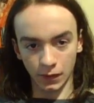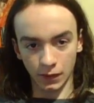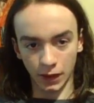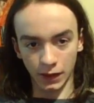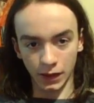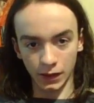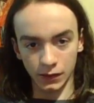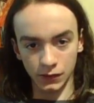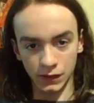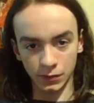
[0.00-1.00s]
I
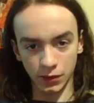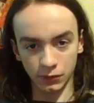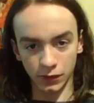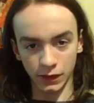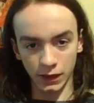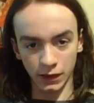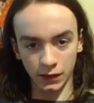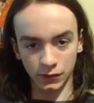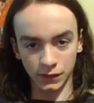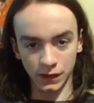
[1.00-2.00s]
used to be really
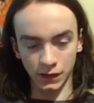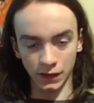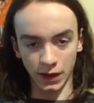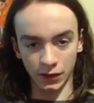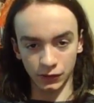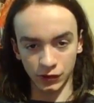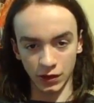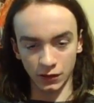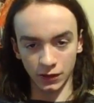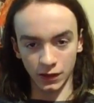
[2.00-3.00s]
interested in
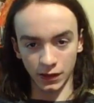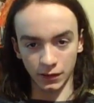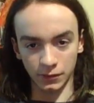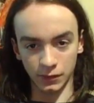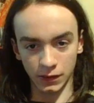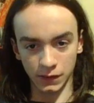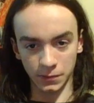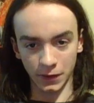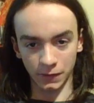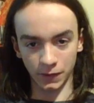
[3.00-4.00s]
Algeria because
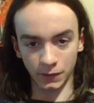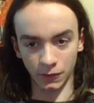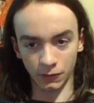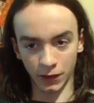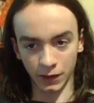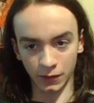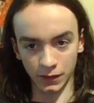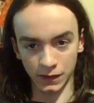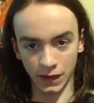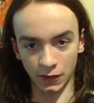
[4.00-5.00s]
my favorite writer
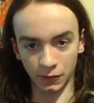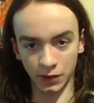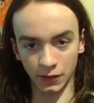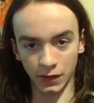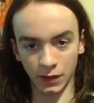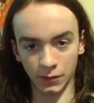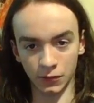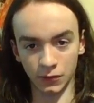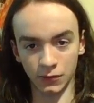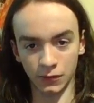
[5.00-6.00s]
is Albert
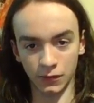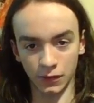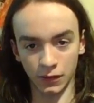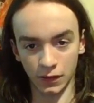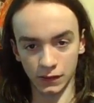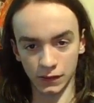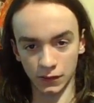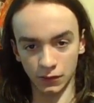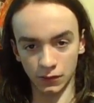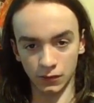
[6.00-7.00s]
Camus. And
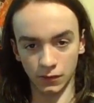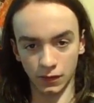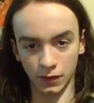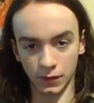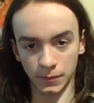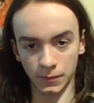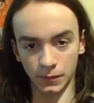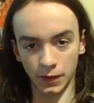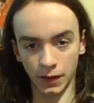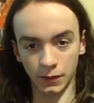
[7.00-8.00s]
so
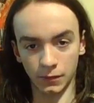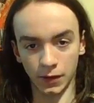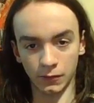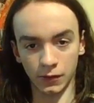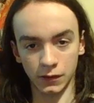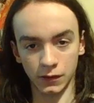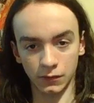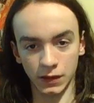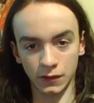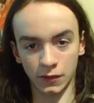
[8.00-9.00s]
I wanted to
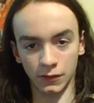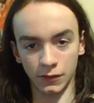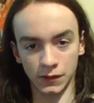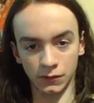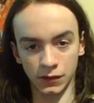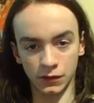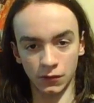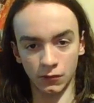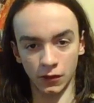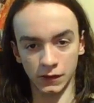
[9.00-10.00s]
read all of his original
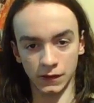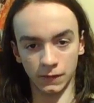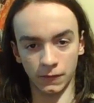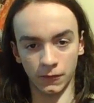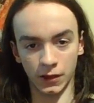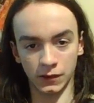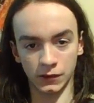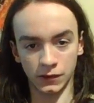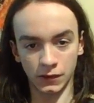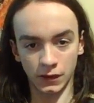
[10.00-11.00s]
works in
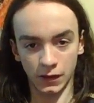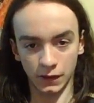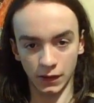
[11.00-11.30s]
French, and then